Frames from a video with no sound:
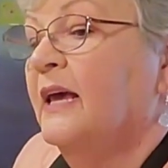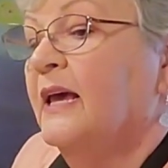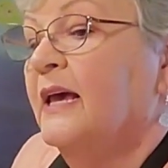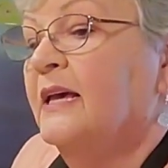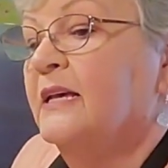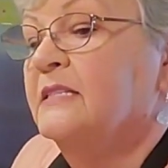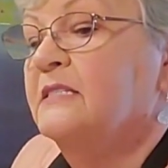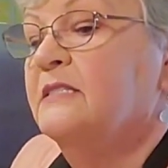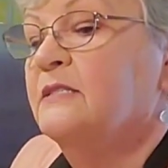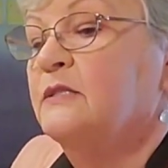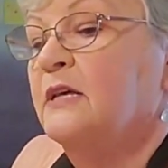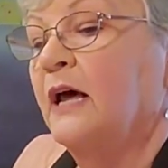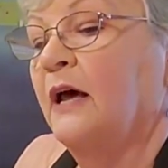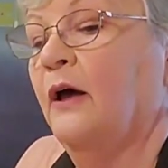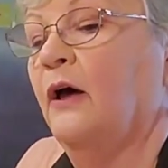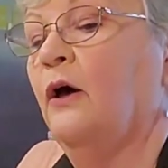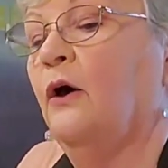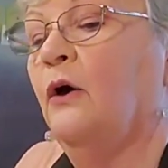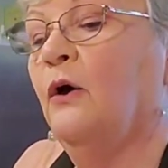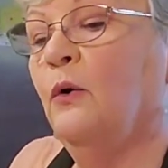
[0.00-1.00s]
Is
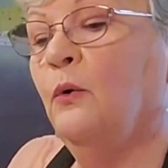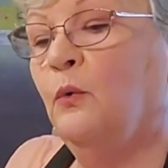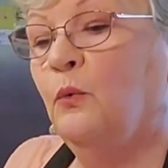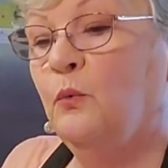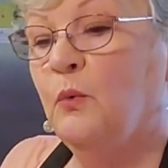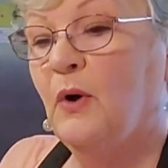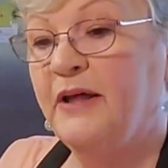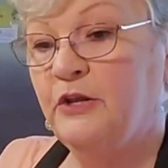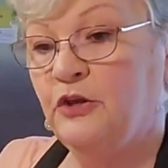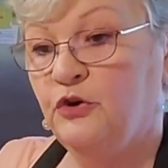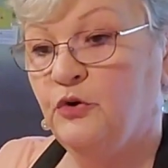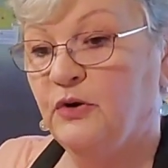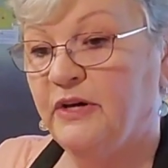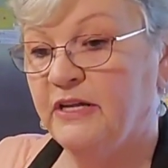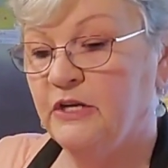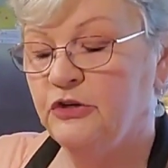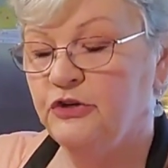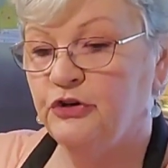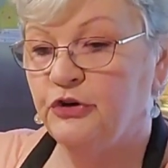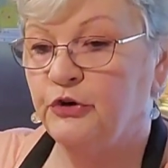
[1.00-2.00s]
what you
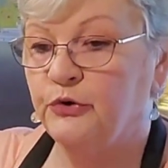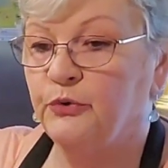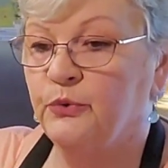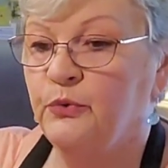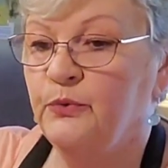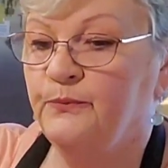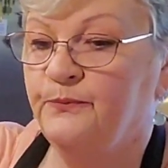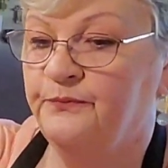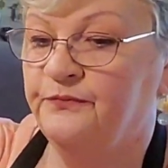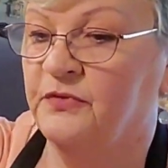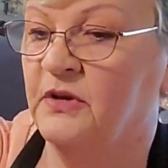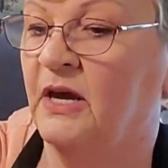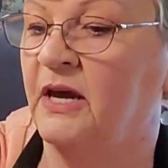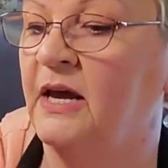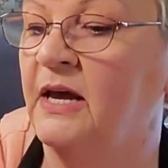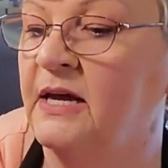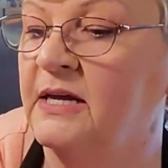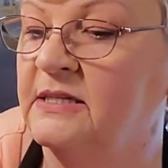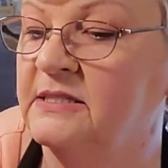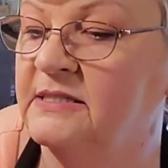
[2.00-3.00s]
can do,
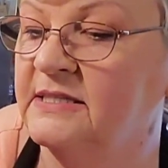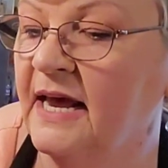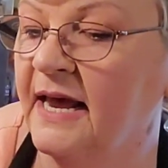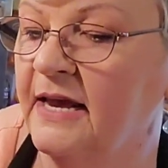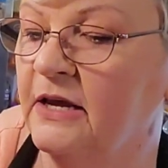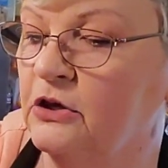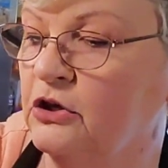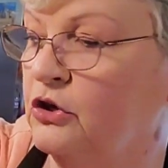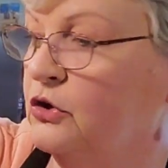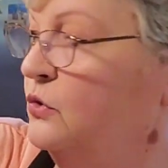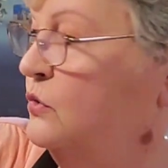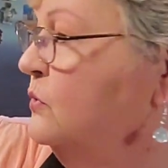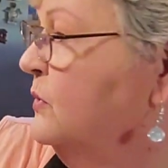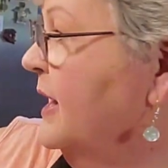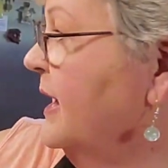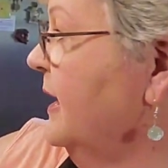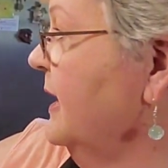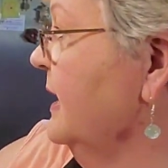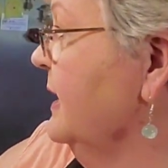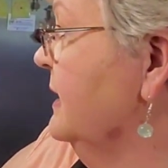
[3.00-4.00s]
take you
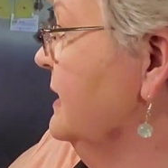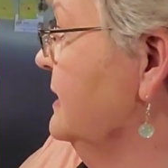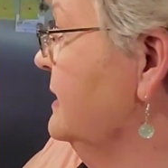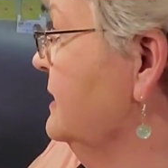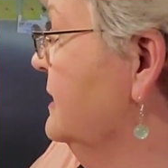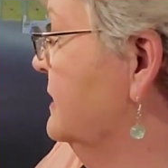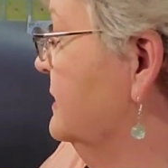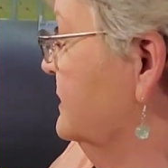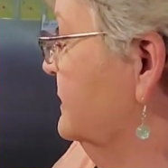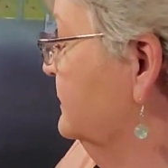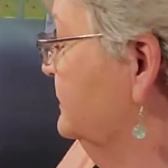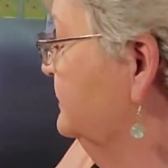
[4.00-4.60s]
a